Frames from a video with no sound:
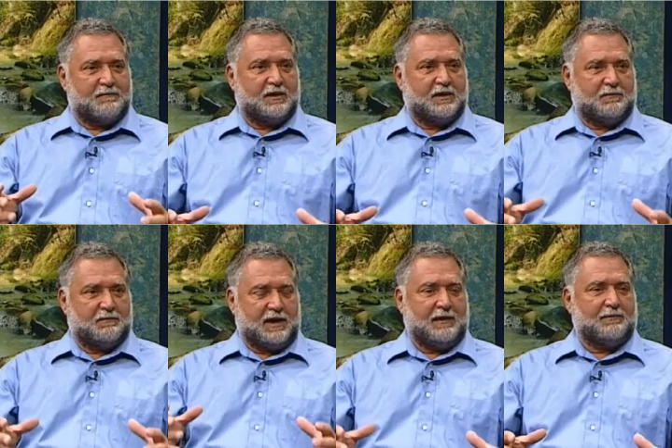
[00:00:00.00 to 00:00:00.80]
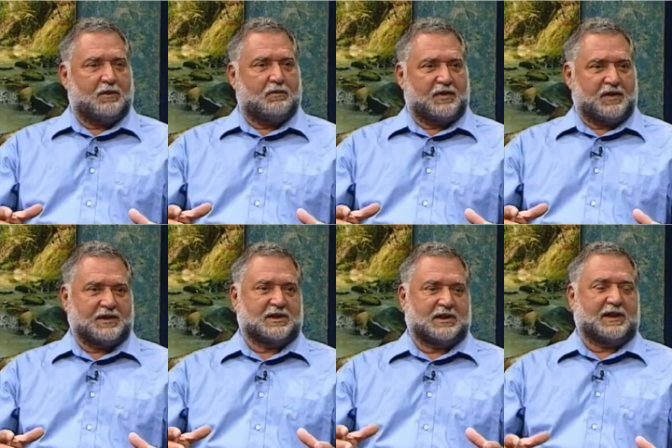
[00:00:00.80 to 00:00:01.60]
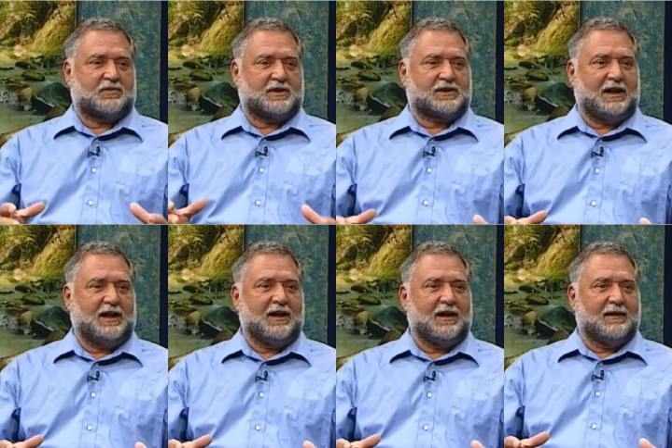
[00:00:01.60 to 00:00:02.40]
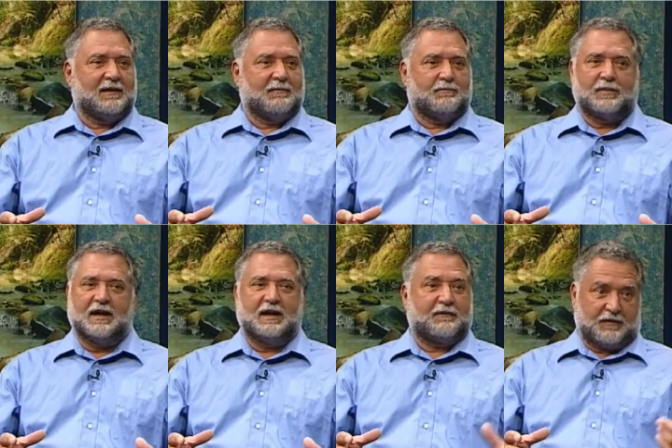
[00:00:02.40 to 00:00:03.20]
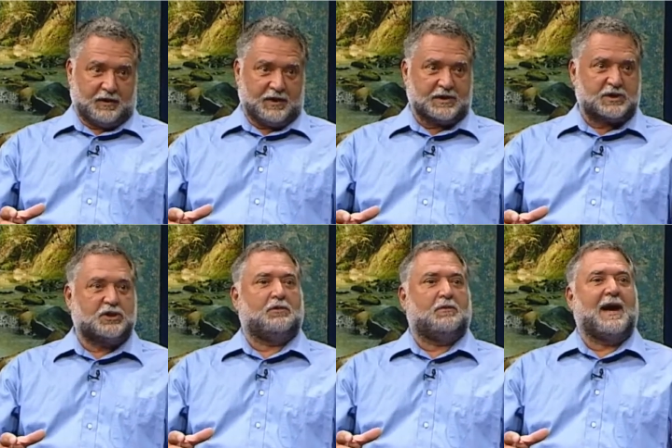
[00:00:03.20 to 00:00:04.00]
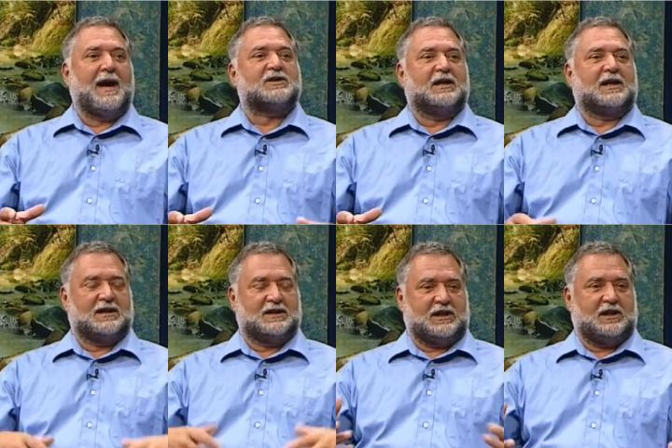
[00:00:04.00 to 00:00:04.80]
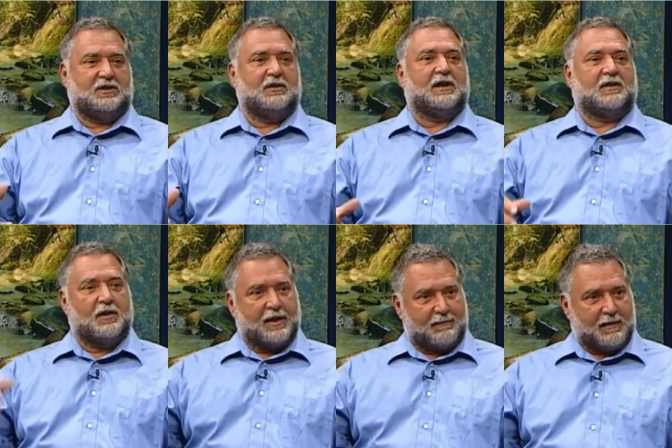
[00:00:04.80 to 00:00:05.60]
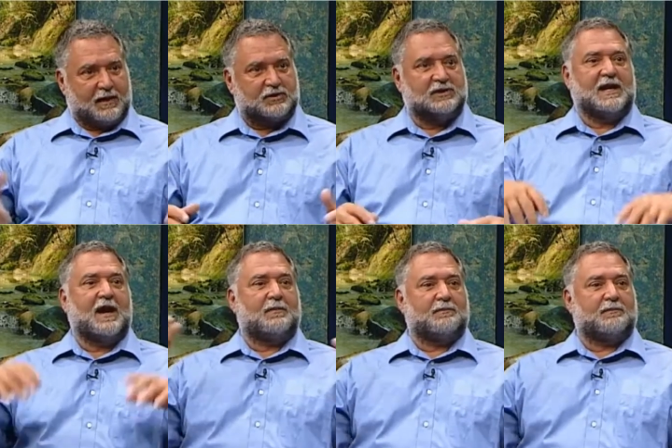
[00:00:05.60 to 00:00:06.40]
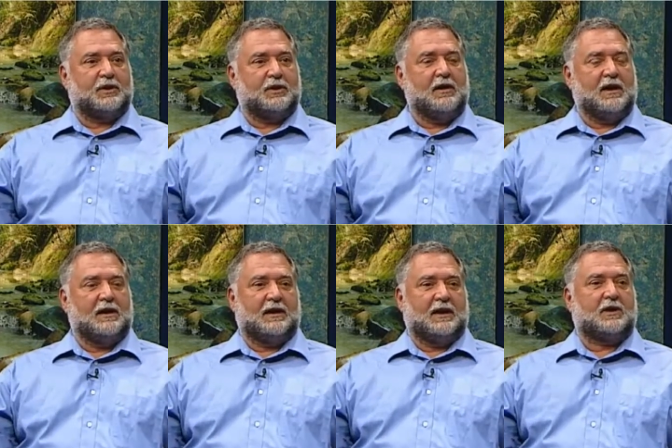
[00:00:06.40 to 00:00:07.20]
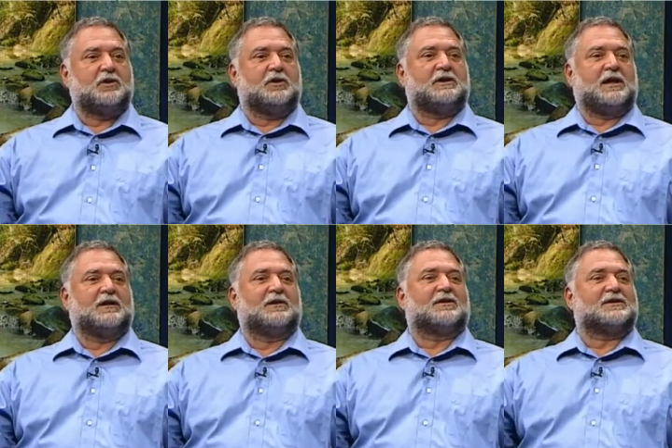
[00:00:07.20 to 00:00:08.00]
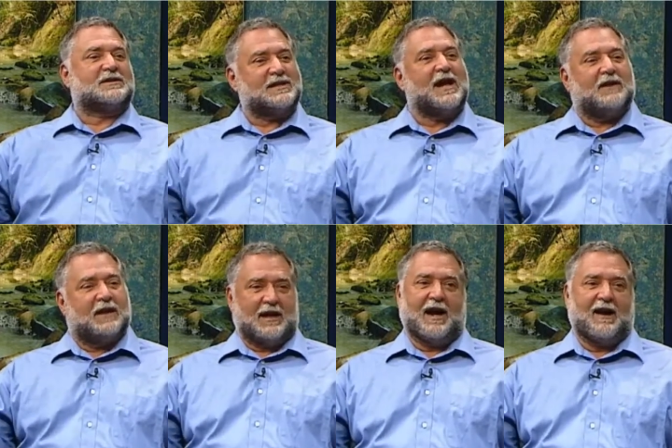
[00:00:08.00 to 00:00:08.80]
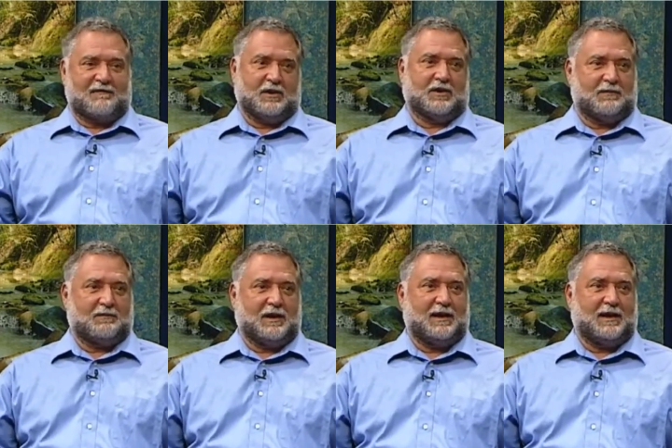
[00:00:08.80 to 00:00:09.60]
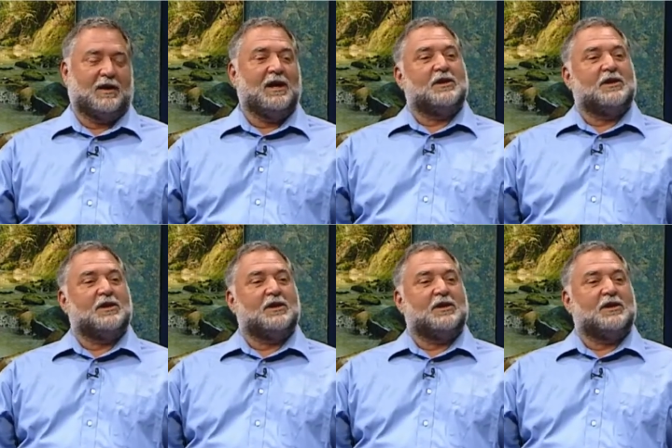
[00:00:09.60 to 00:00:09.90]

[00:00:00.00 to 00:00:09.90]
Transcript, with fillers: million people with its electricity but if this tube accident continued and the thing melted down and blew, it could kill seven and a half million people.